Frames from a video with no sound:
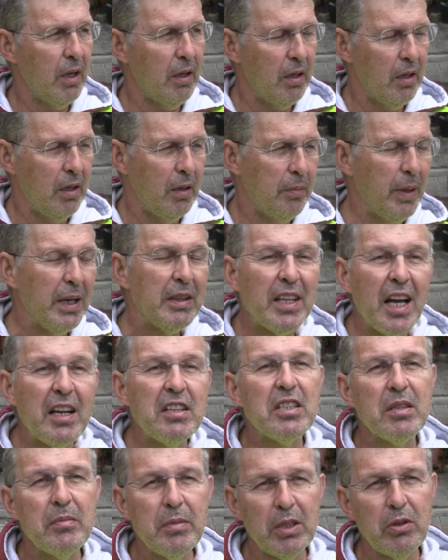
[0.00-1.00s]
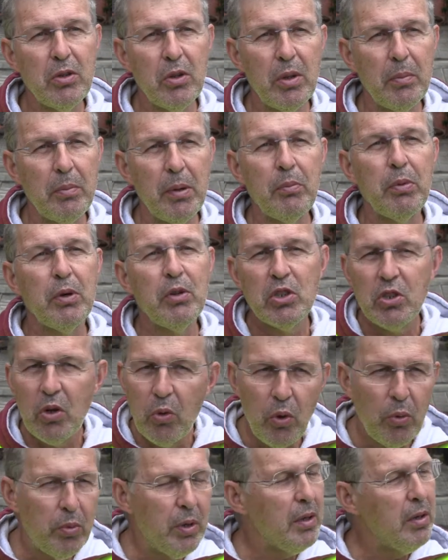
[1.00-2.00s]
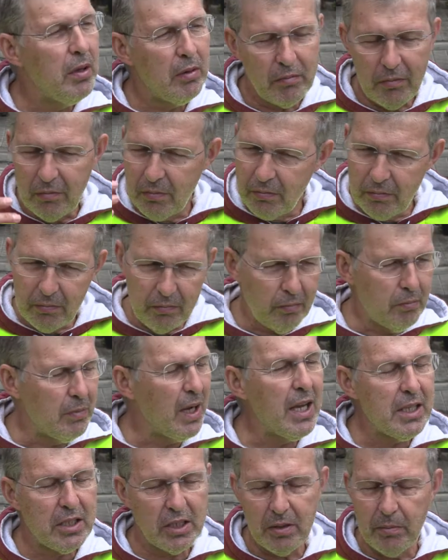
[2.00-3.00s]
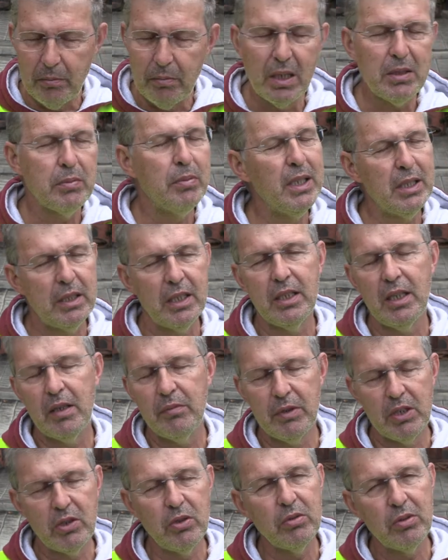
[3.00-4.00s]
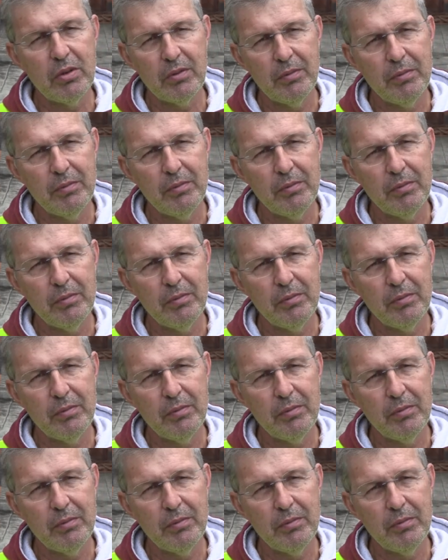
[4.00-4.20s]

advertisement to the population will be much, much better, I'm sure.